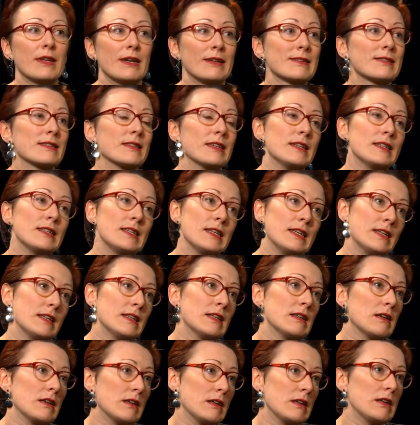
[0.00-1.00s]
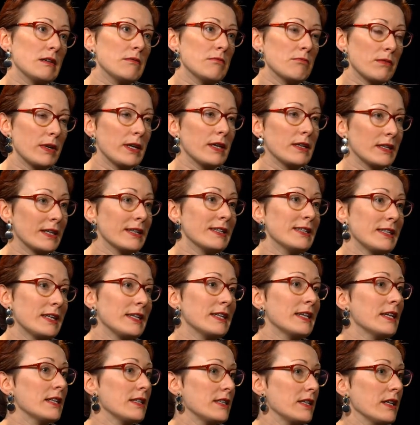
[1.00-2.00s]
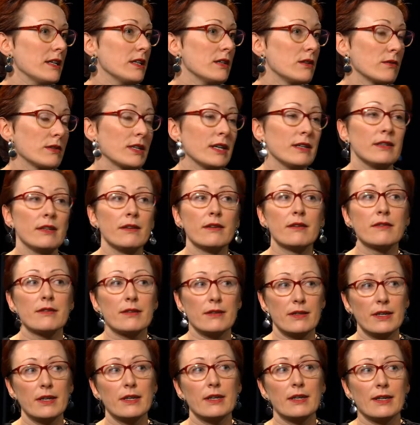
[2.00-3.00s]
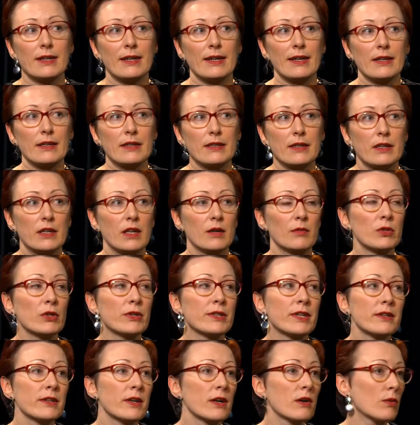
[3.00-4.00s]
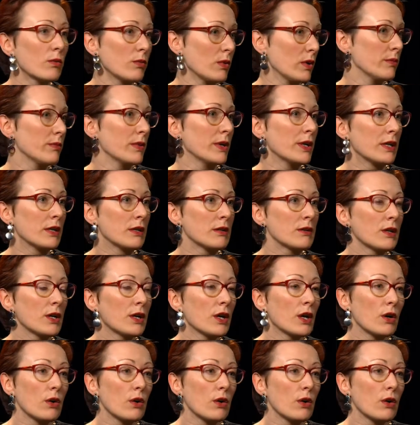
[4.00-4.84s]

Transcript: That's 1918 to 1939, and I'm looking at women